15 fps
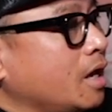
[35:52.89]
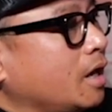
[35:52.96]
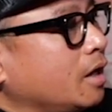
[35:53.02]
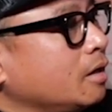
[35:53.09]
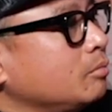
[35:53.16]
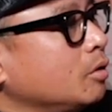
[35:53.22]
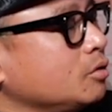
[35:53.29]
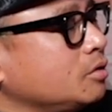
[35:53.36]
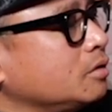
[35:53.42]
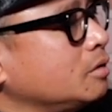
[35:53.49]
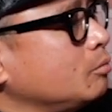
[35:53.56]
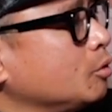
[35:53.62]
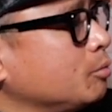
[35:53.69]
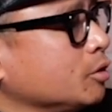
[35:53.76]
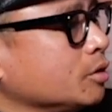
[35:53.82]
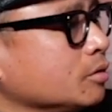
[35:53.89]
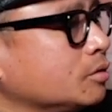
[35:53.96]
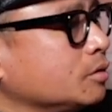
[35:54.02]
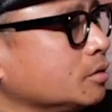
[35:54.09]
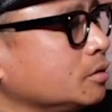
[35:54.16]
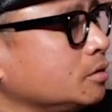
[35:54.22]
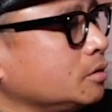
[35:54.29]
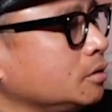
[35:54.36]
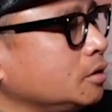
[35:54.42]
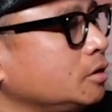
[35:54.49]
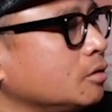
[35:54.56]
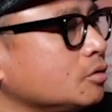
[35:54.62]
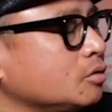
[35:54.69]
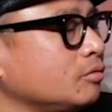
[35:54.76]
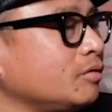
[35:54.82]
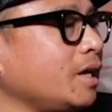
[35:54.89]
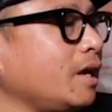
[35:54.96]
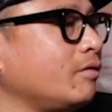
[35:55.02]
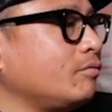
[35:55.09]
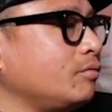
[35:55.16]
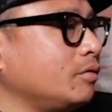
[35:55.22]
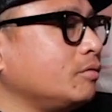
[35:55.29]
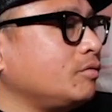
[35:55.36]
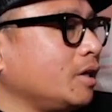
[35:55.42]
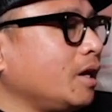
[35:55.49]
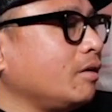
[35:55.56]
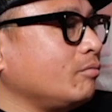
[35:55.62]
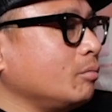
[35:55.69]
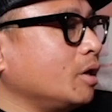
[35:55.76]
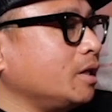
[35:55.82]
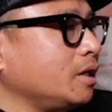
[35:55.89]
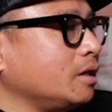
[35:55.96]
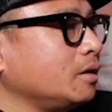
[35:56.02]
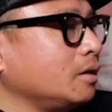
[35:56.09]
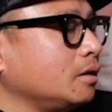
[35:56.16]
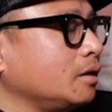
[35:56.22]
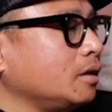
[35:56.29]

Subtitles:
And most of them were producers, you know? So if they have money